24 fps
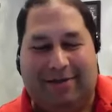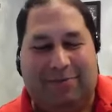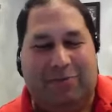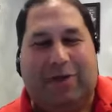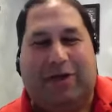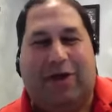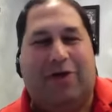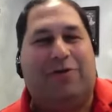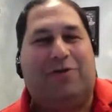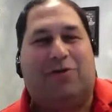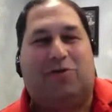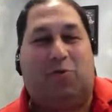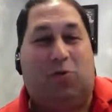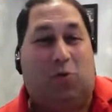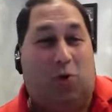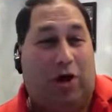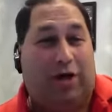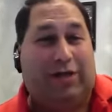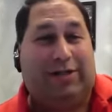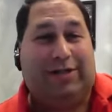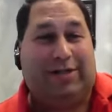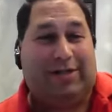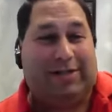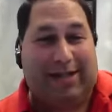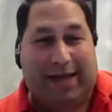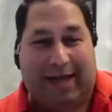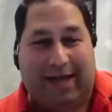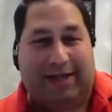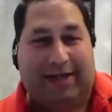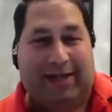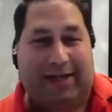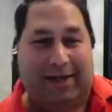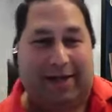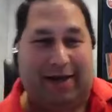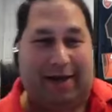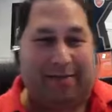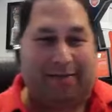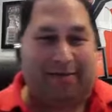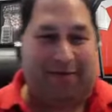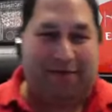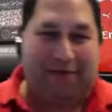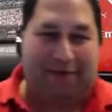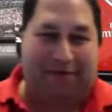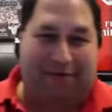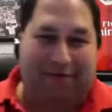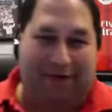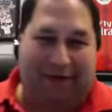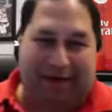We know there's one Stanley Cup
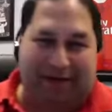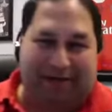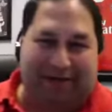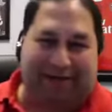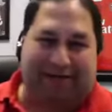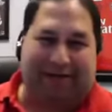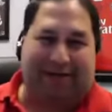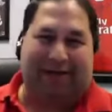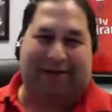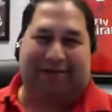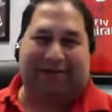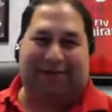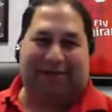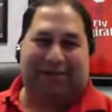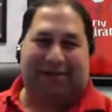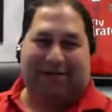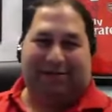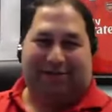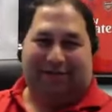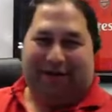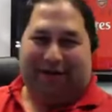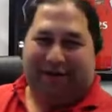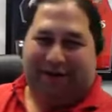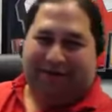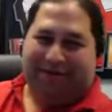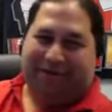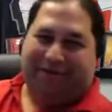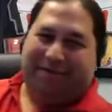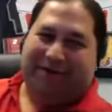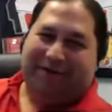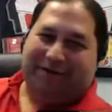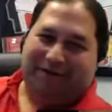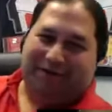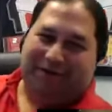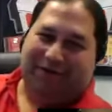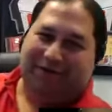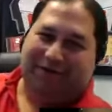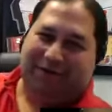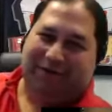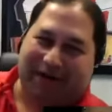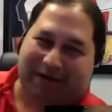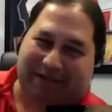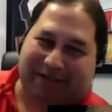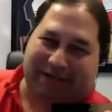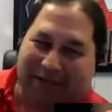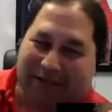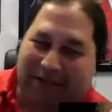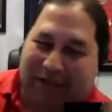trophy. It's right over my
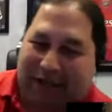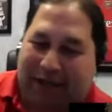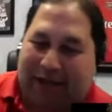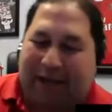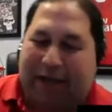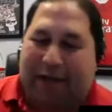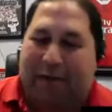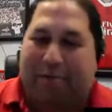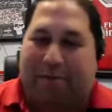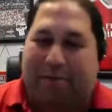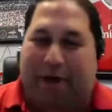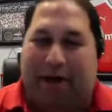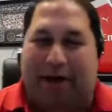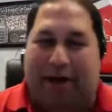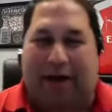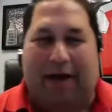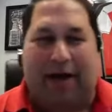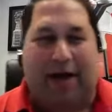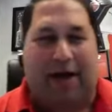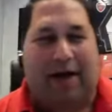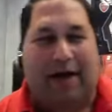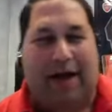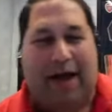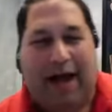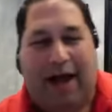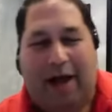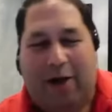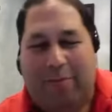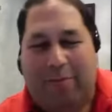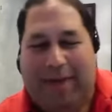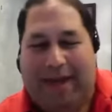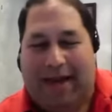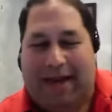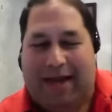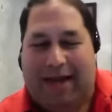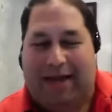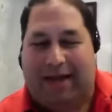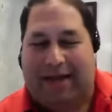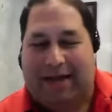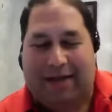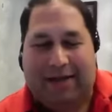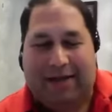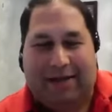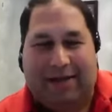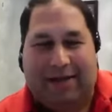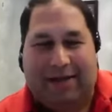shoulder, actually. But how many